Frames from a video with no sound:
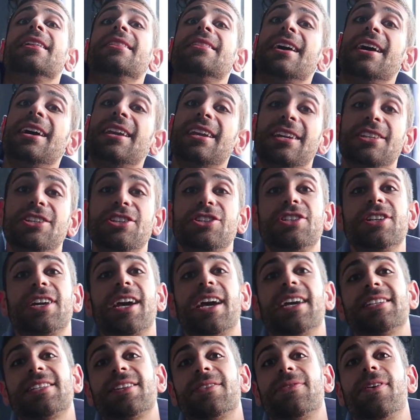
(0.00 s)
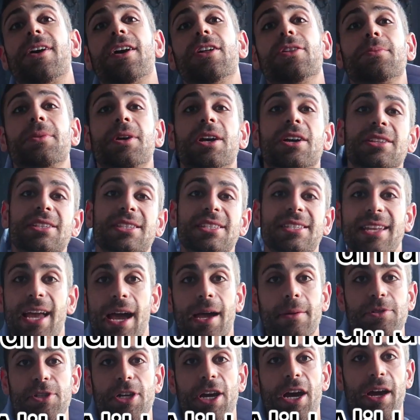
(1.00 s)
Then I need you guys to follow me on
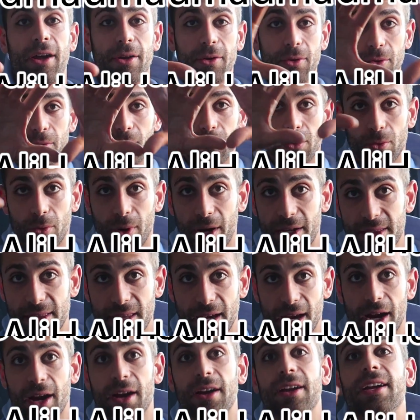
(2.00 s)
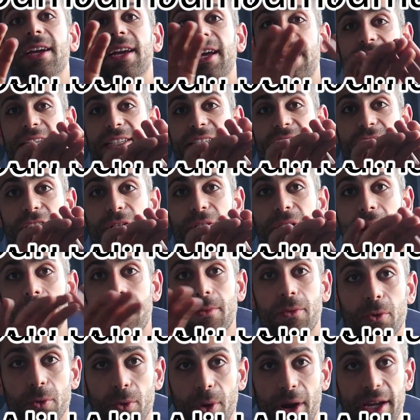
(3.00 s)
Snapchat. Right there.
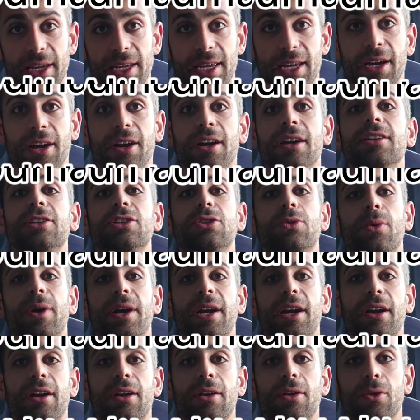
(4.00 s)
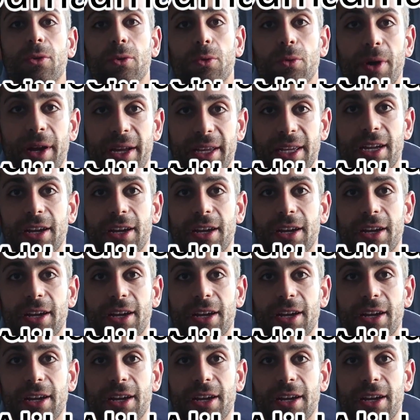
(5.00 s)
Instagram right here. Twitter right